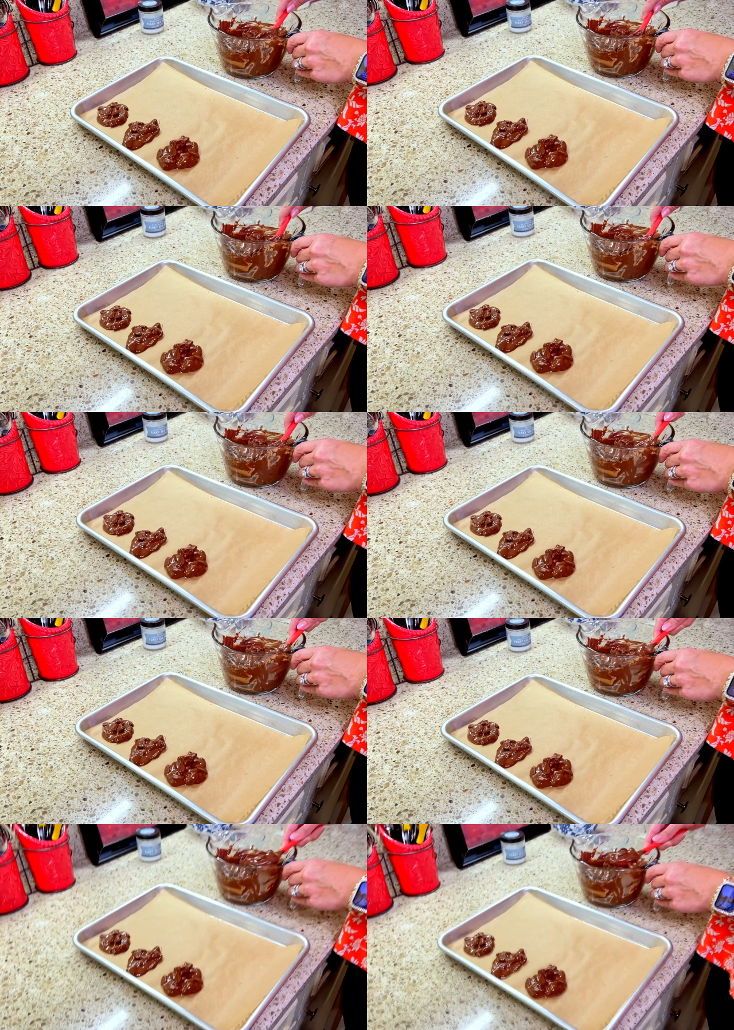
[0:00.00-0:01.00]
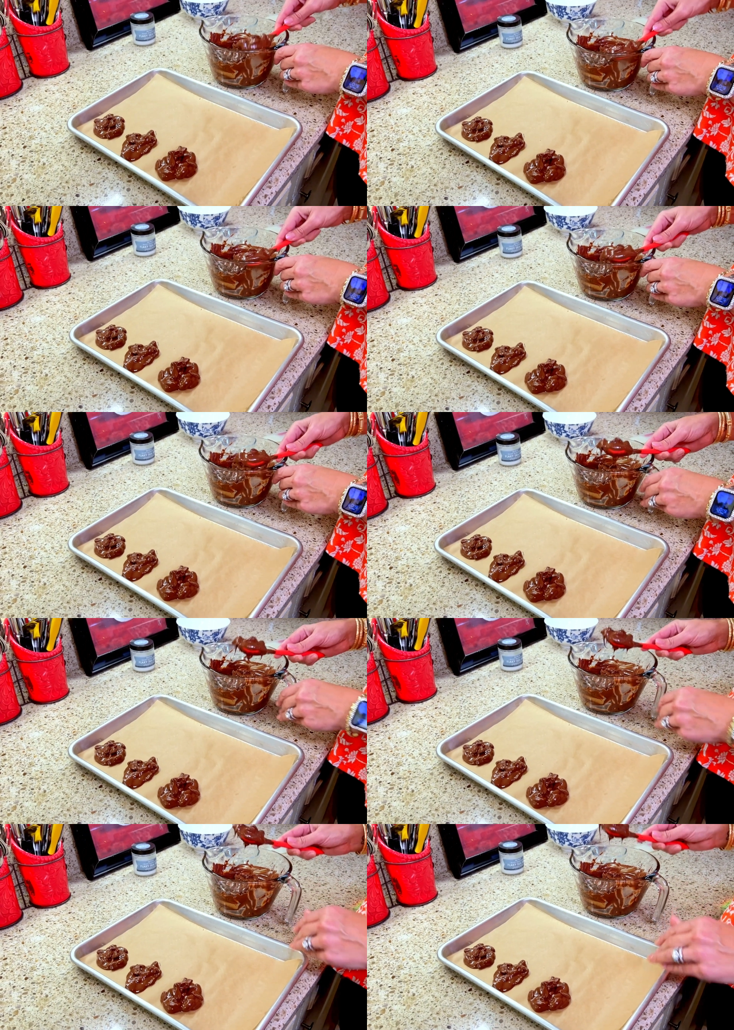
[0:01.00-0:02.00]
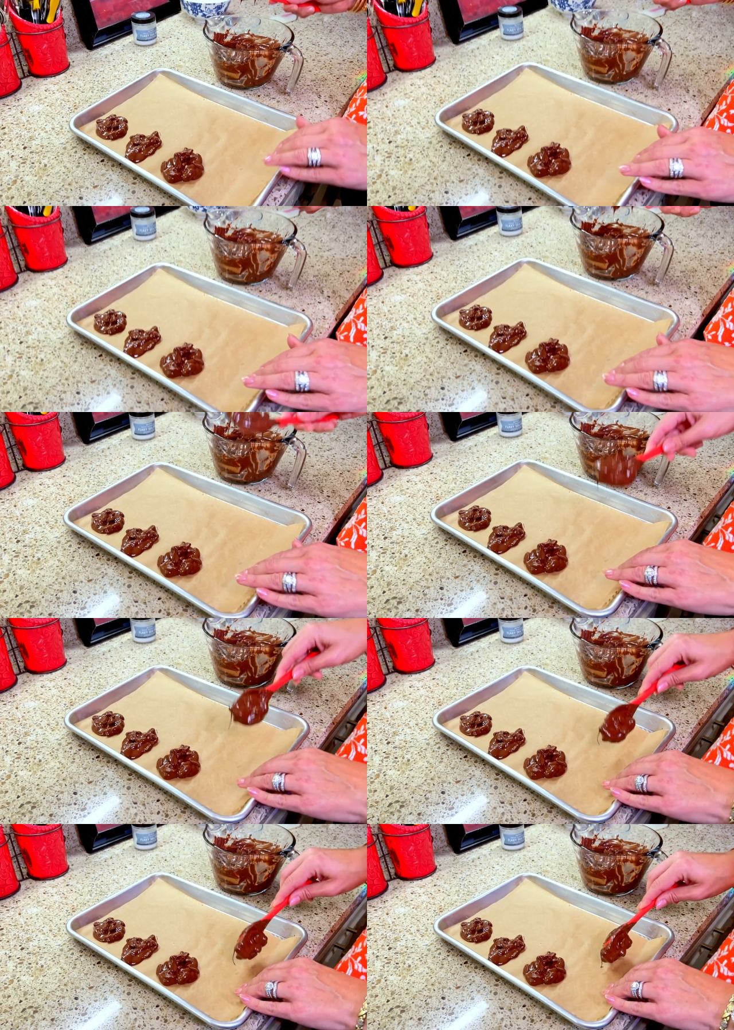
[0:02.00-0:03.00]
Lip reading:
Nobody's mouth can be seen.